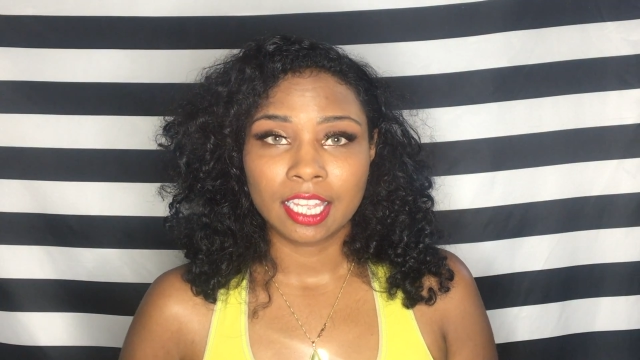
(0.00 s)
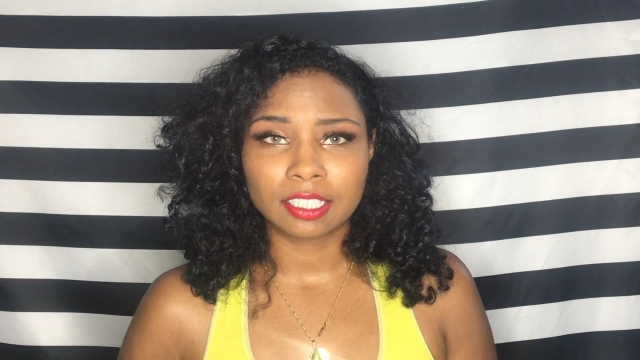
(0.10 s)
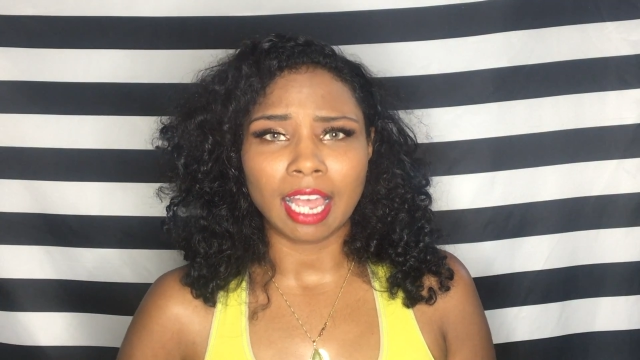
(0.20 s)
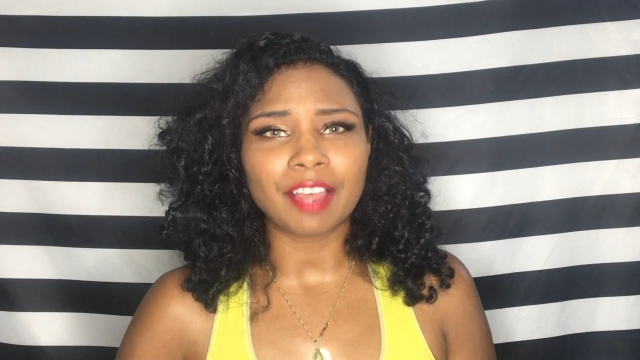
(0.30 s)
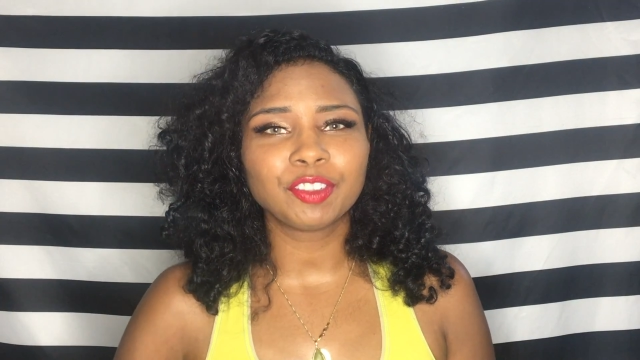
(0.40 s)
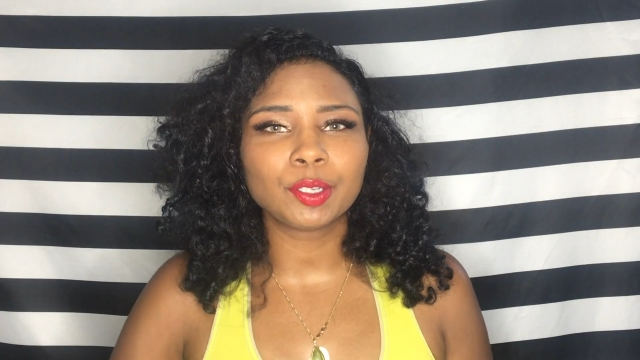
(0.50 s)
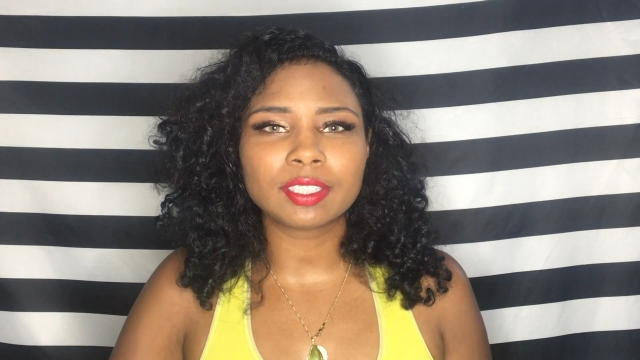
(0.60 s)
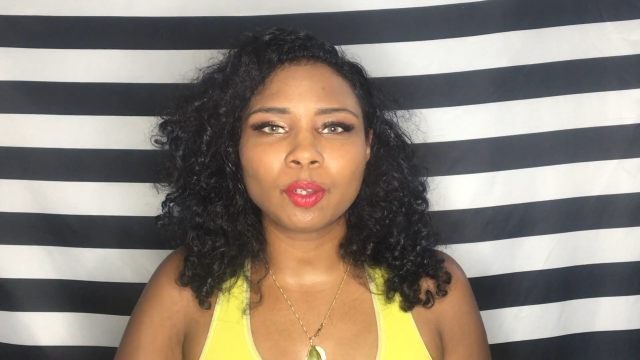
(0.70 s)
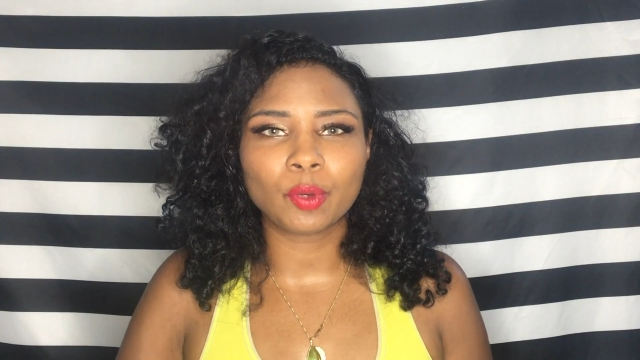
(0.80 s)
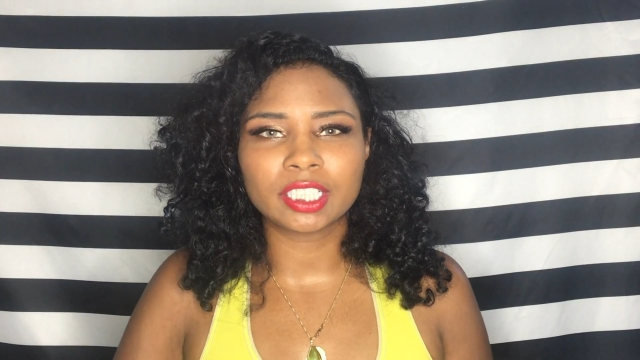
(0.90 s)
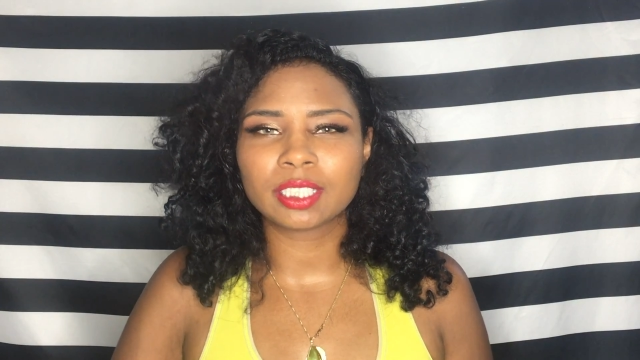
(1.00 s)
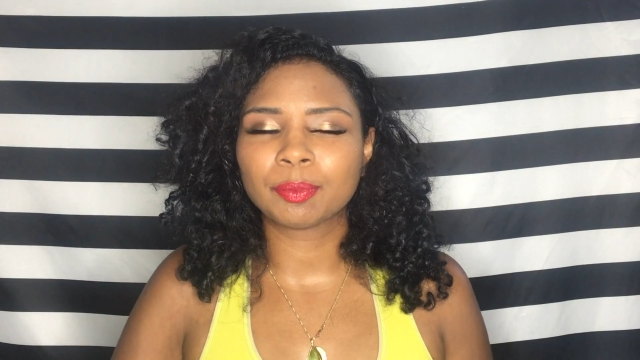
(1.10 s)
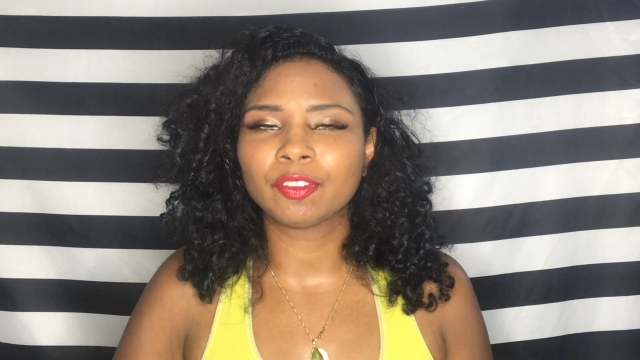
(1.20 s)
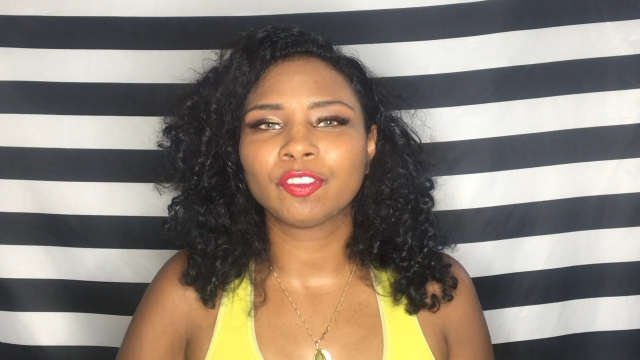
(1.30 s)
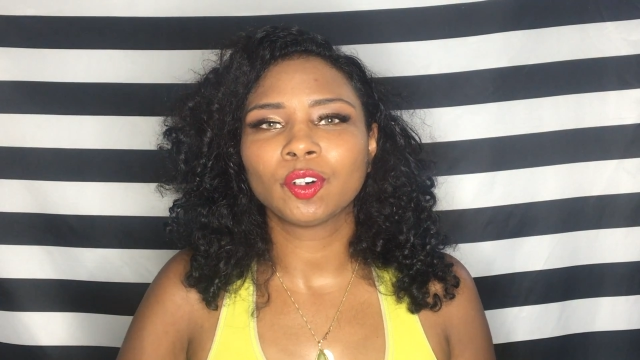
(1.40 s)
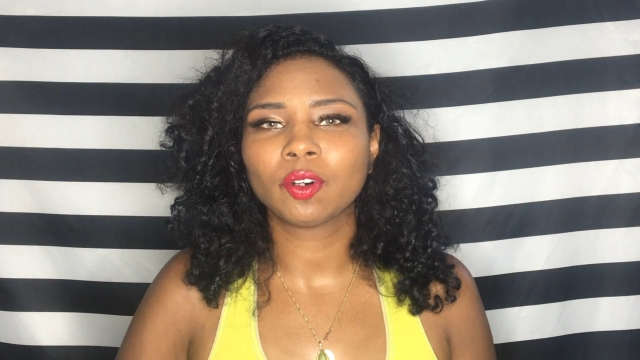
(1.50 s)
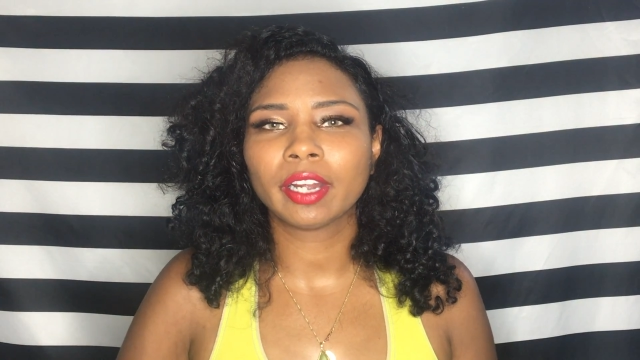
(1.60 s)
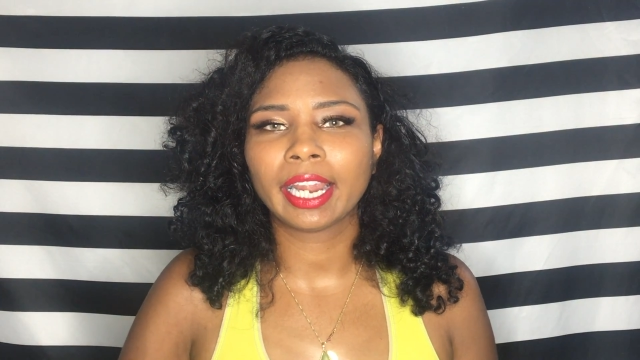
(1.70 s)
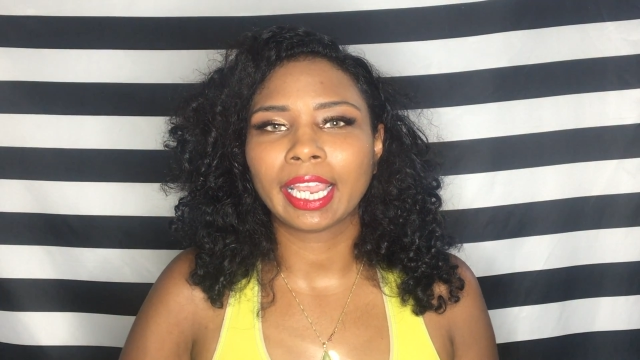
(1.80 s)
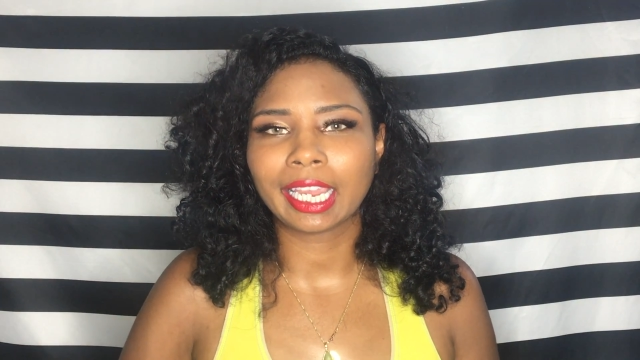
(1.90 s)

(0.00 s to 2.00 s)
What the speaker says: So I've used it once before,